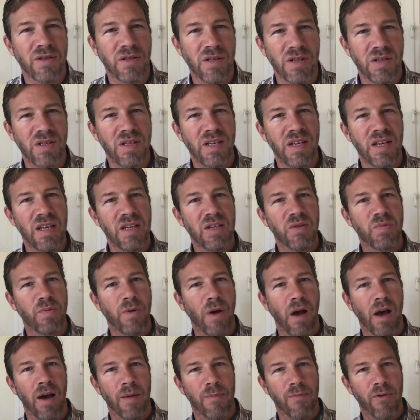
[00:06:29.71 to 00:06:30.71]
disease
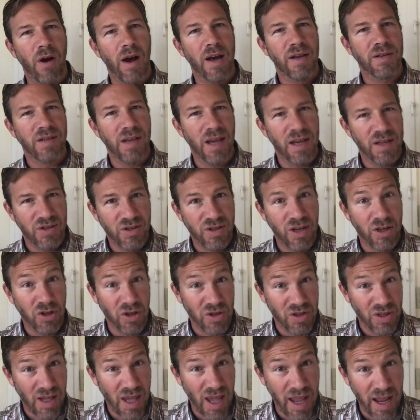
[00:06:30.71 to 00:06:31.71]
process such
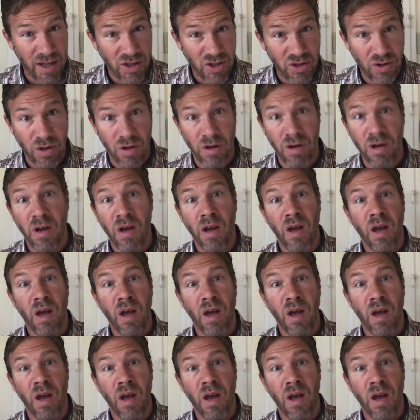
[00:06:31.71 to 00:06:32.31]
as cancer